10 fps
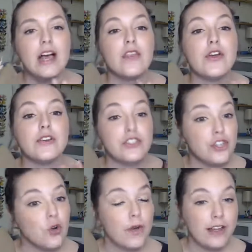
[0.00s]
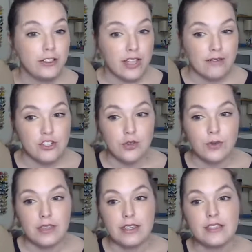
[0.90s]
There is no right or left shoe
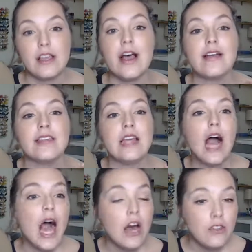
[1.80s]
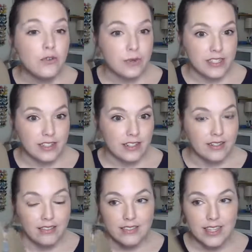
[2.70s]
with these. The other
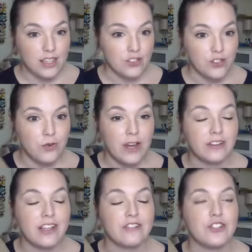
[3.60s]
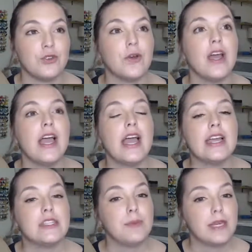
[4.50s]
reason that there's no right or left shoe
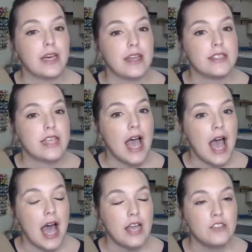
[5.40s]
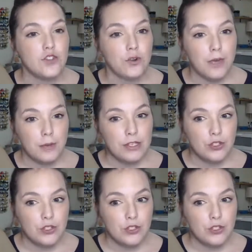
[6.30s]
is because as your baby's